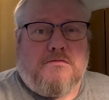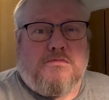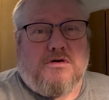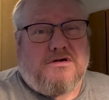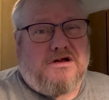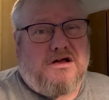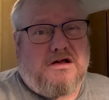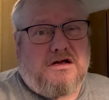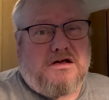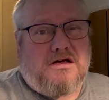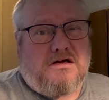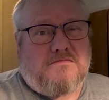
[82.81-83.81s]
But
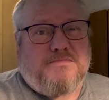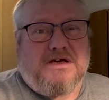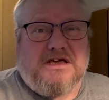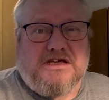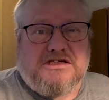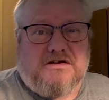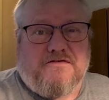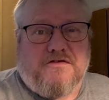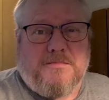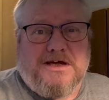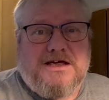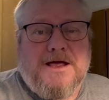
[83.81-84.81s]
a bit easier
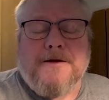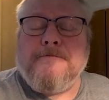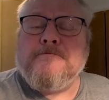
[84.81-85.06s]
for me